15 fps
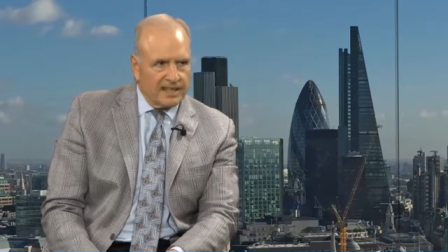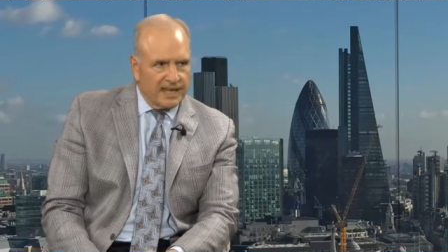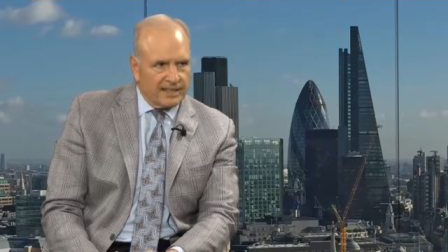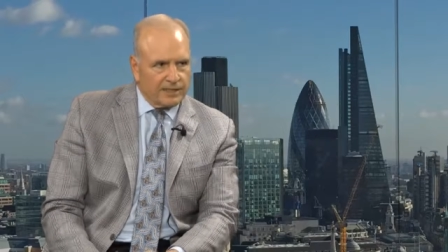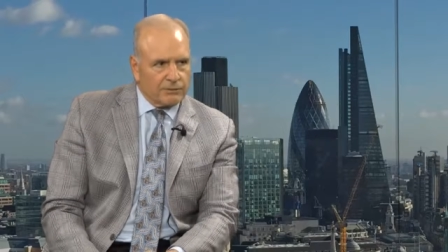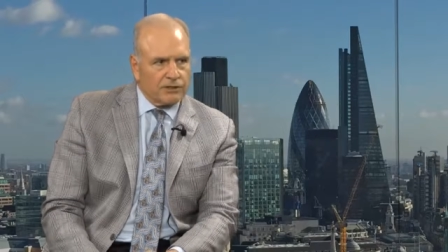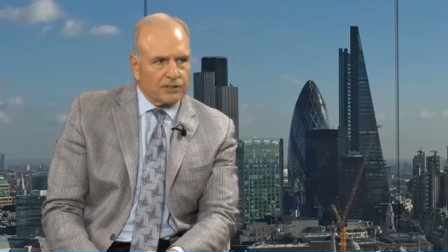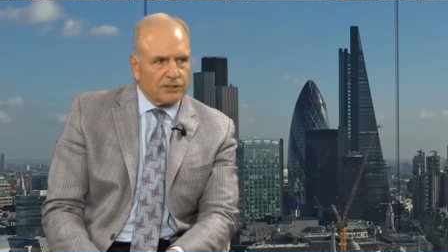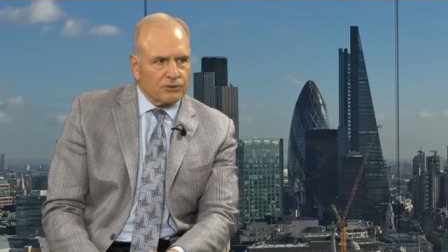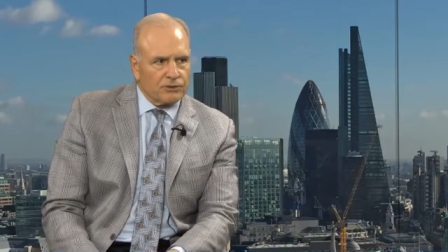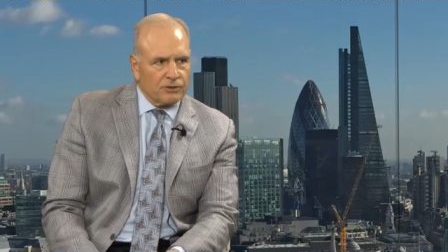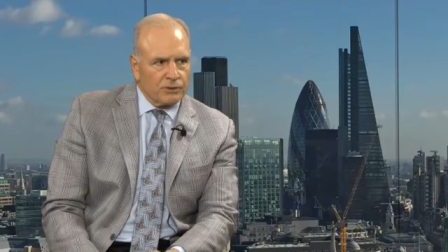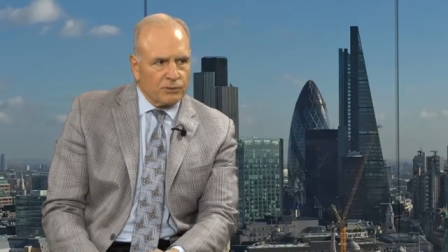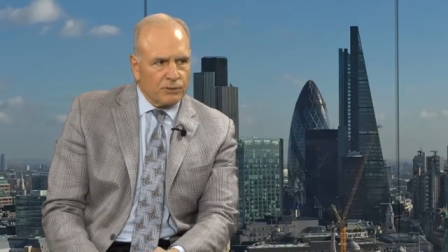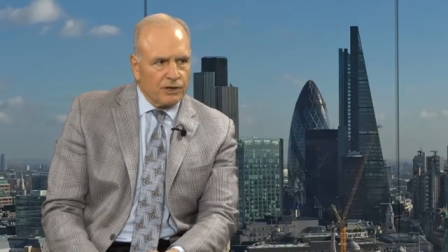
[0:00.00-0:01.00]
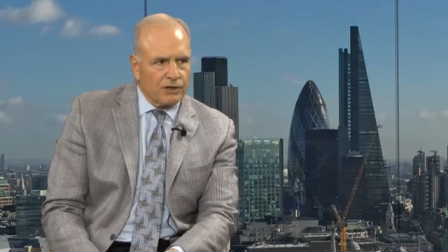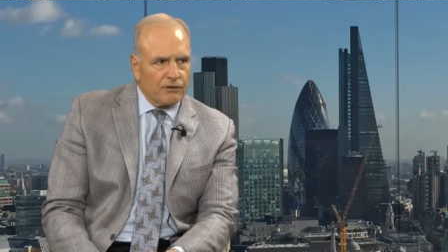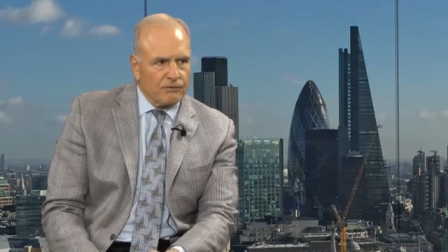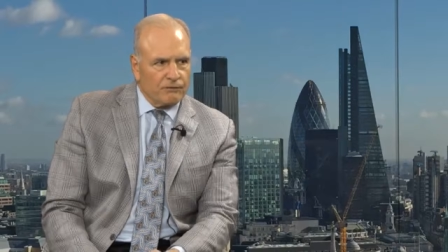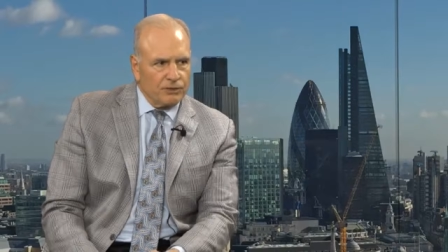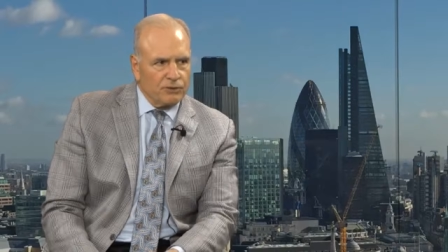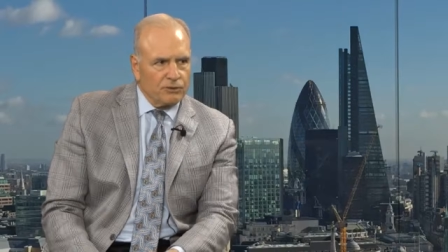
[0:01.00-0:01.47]
and they were looking through the rear
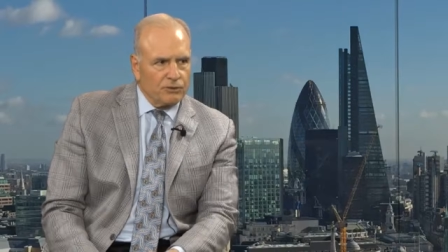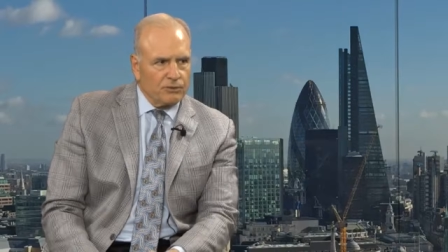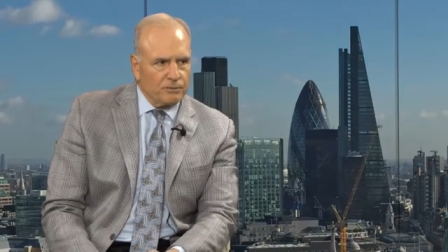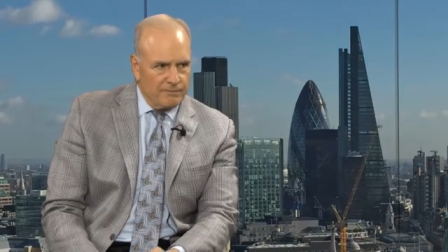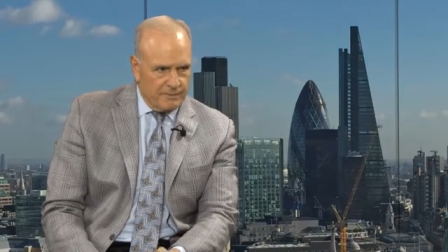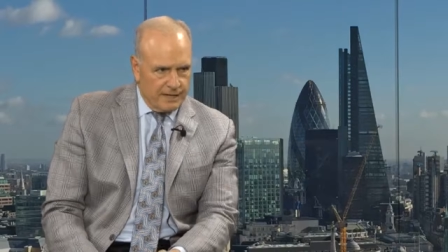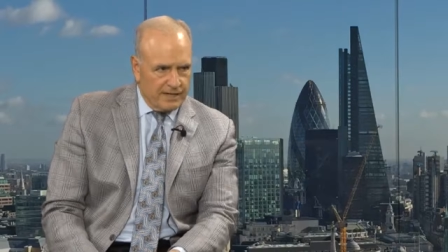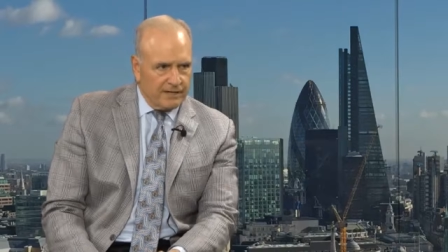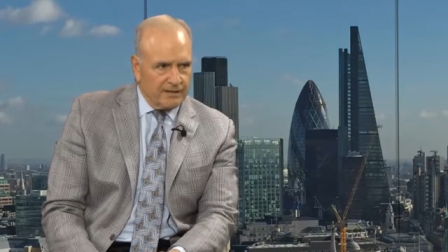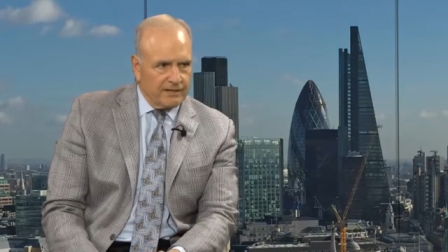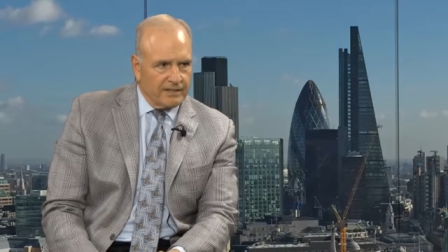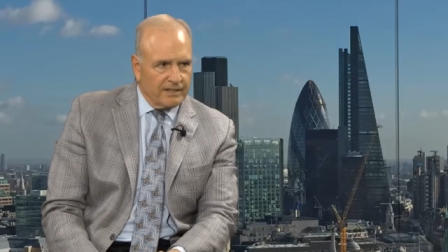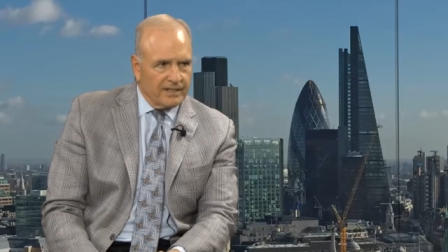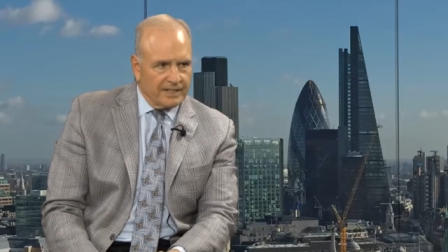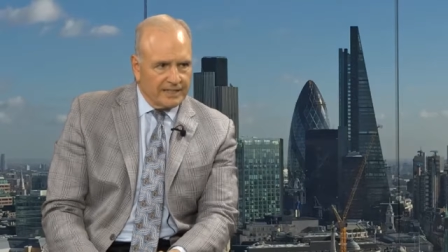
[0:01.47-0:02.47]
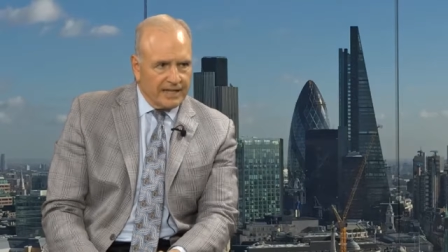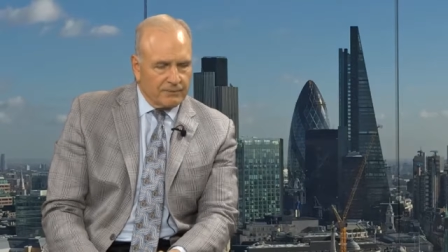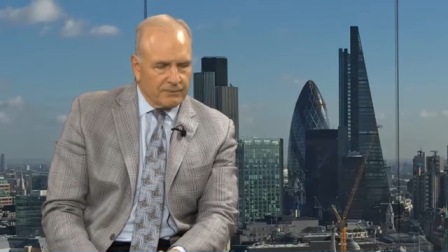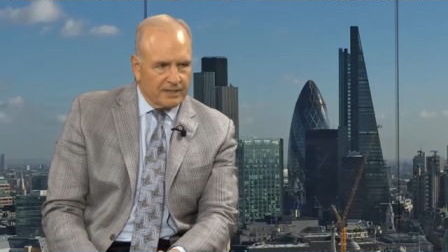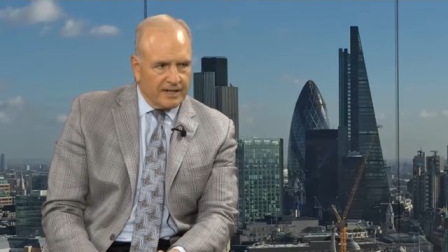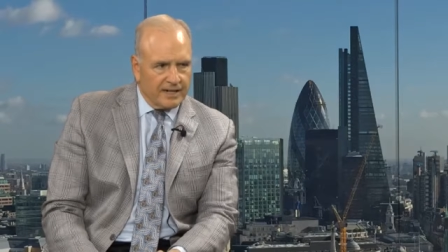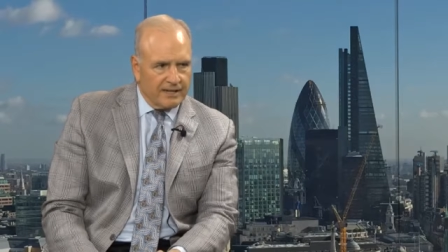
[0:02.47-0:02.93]
view mirror in that
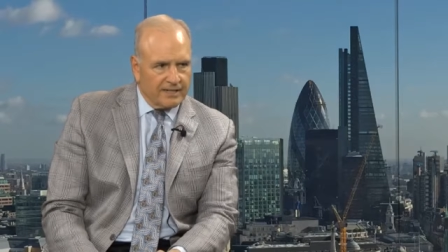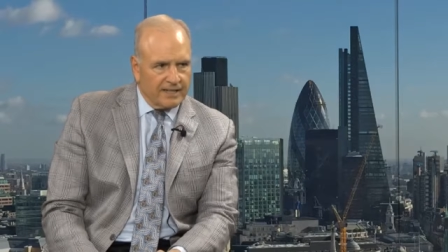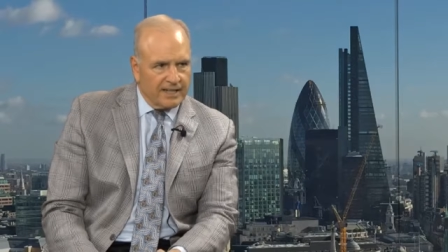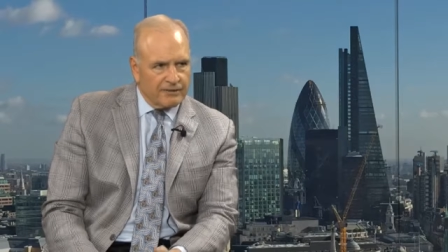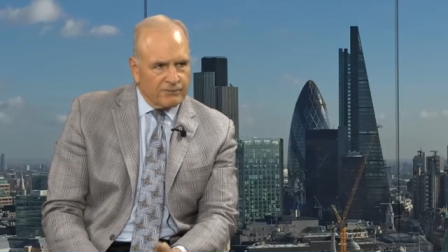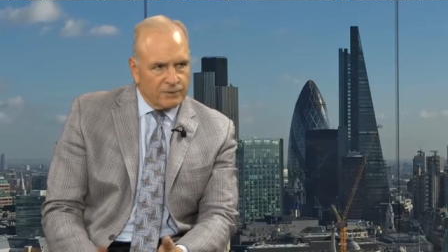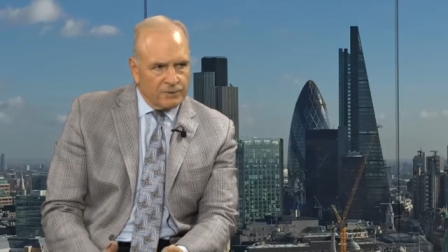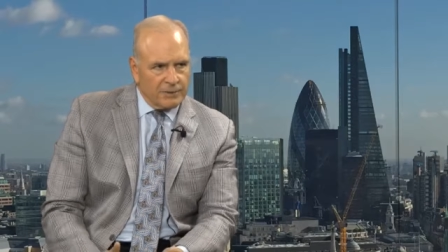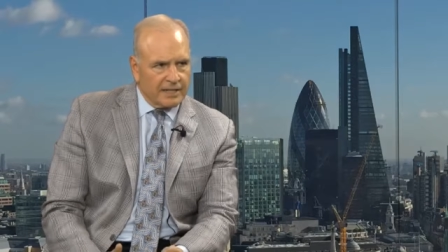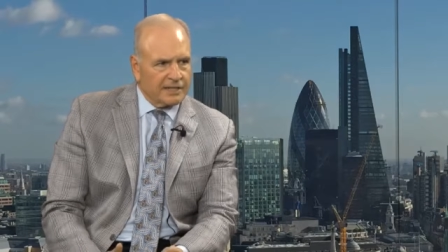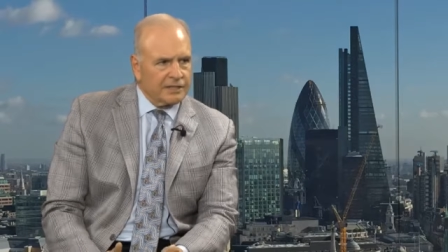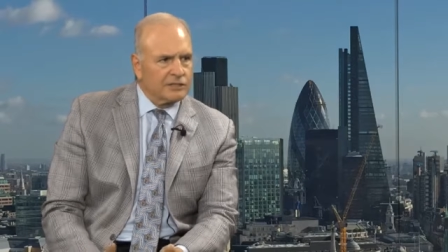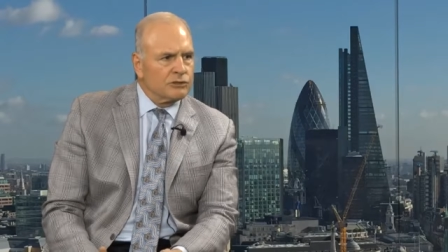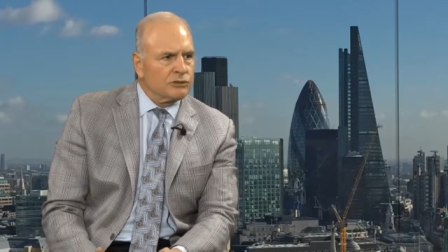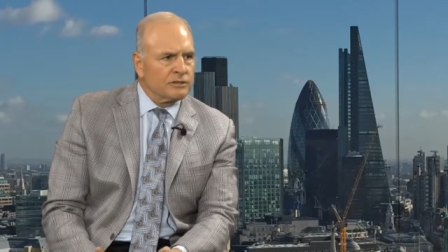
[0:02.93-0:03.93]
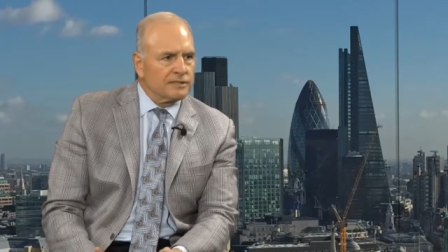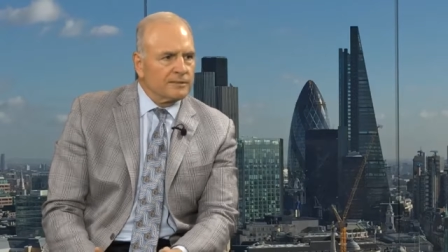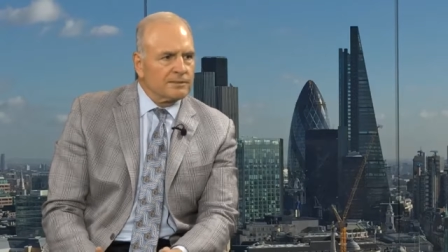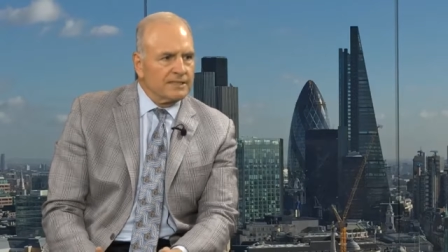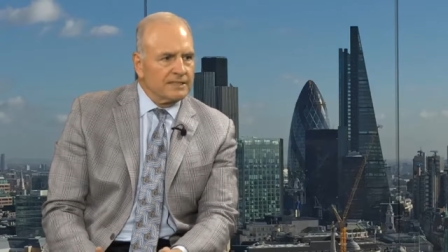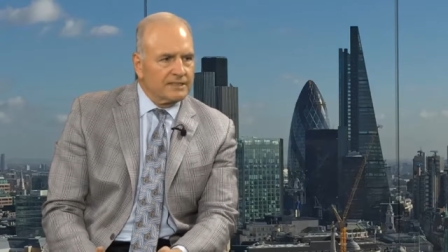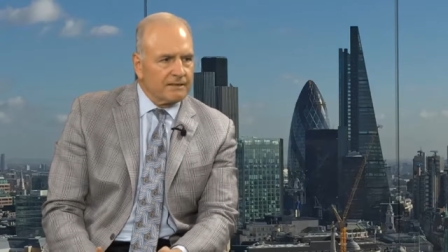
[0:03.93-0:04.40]
regard, and we wanted to do
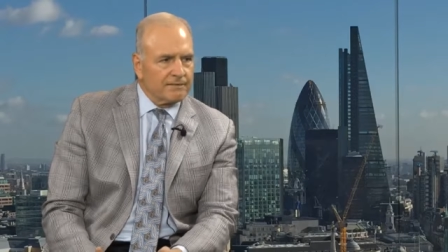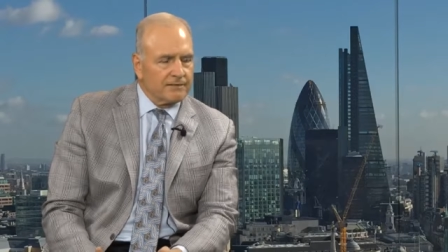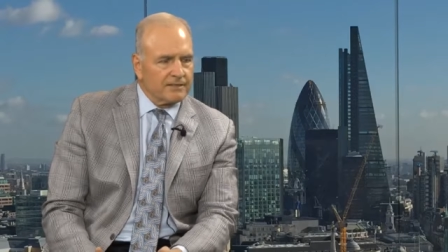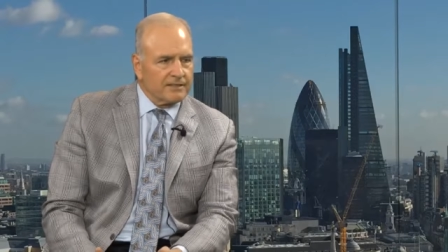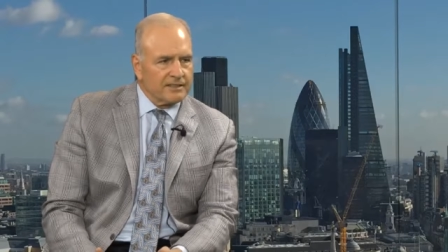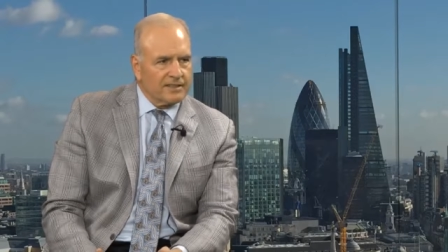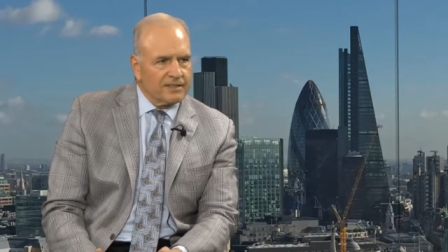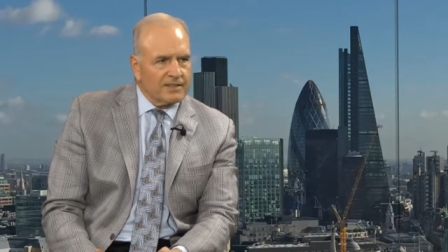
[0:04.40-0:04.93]
something different.